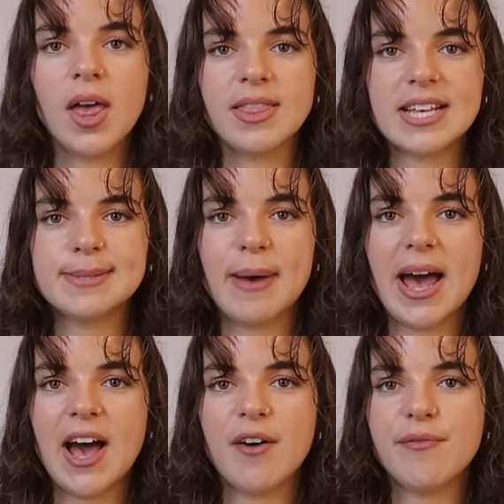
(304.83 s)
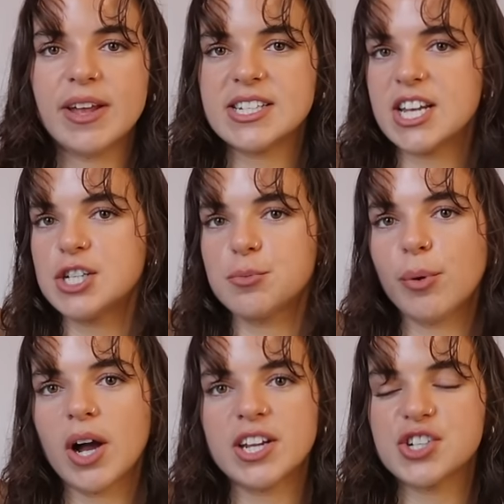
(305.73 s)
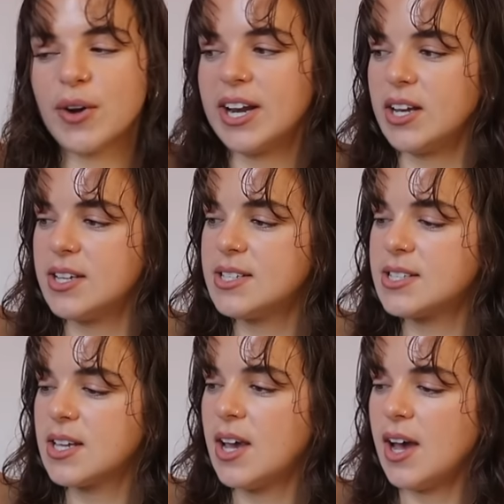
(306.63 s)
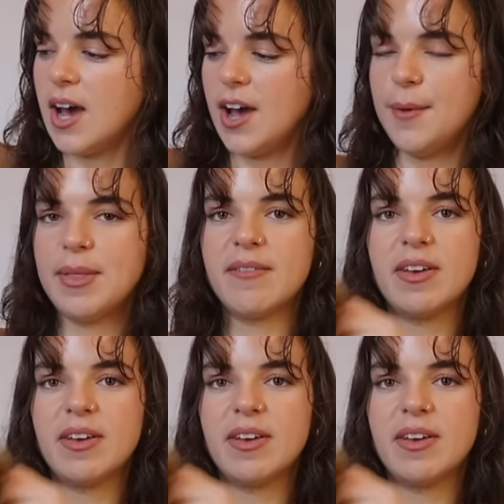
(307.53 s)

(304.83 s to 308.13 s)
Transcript: this pair of vintage Prada trainers. They've